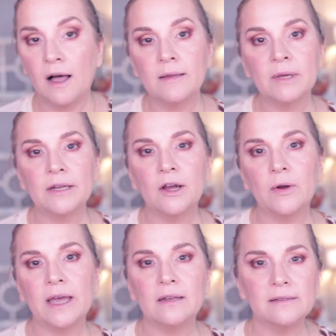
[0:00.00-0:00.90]
I'm going to
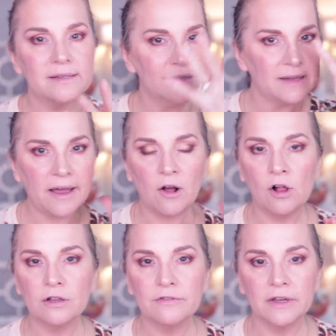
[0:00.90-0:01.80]
go ahead and set
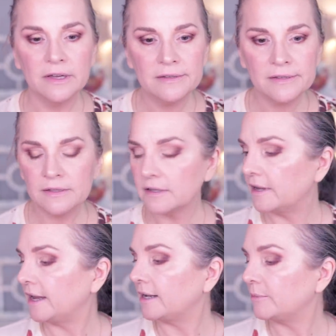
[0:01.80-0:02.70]
all of this,
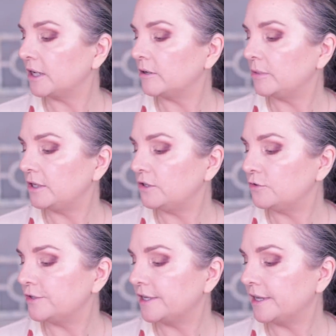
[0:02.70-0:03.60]
and I'm going to be
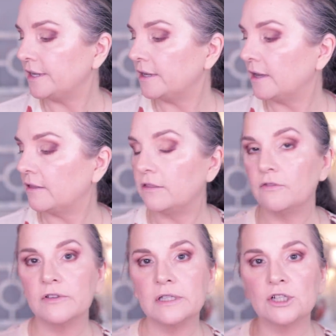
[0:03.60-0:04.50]
using
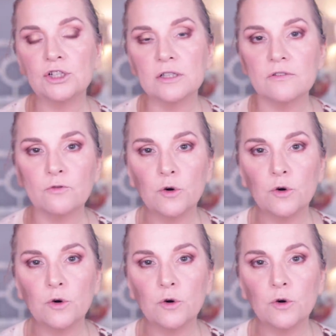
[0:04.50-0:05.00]
the Physicians